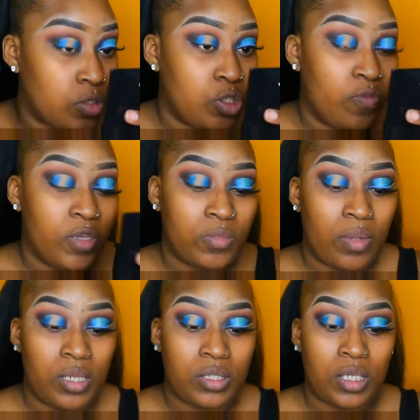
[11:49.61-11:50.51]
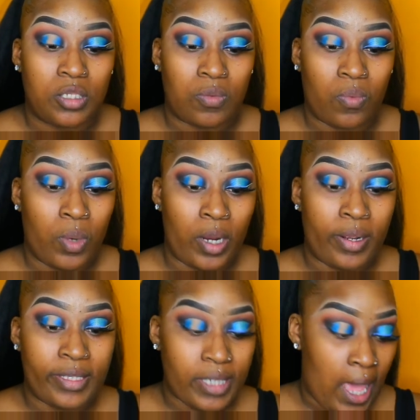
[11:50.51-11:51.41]
Juvia's Place is where
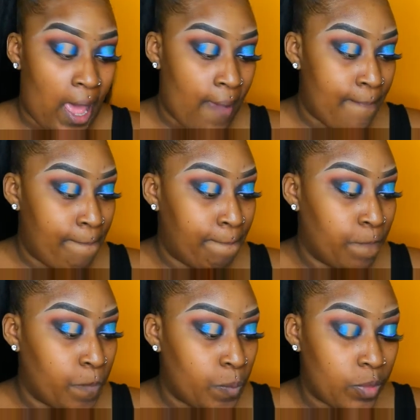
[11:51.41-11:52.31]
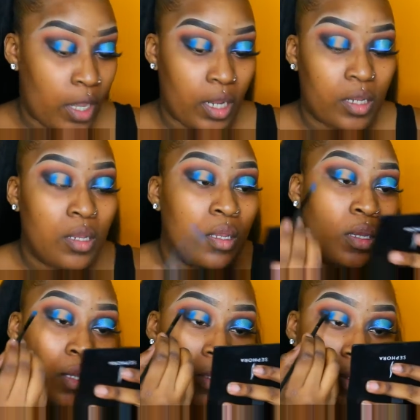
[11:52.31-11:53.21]
it's at. Like,
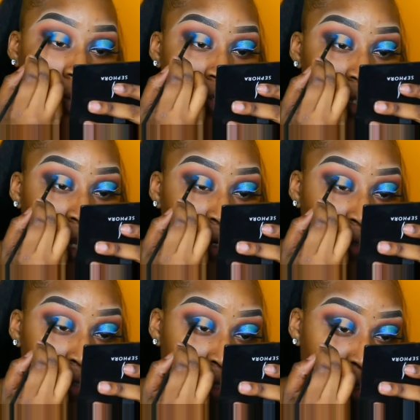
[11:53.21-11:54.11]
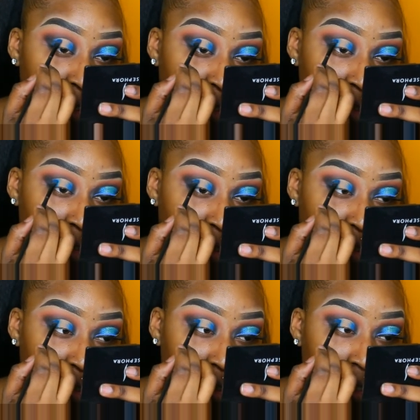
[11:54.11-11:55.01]
their shadows is
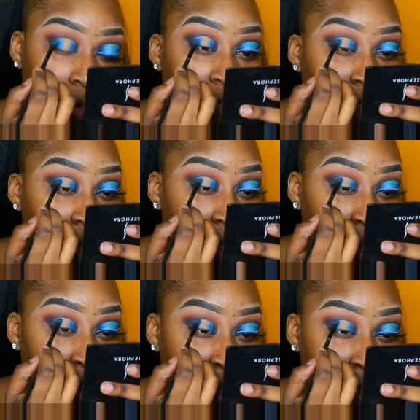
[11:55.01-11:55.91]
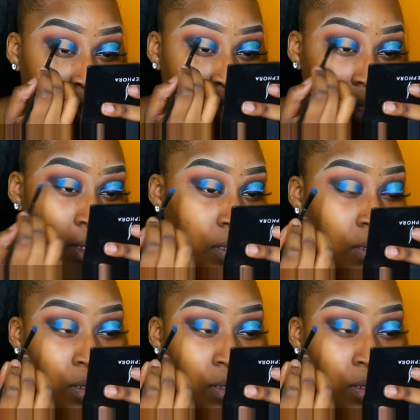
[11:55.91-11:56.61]
so freaking pigmented.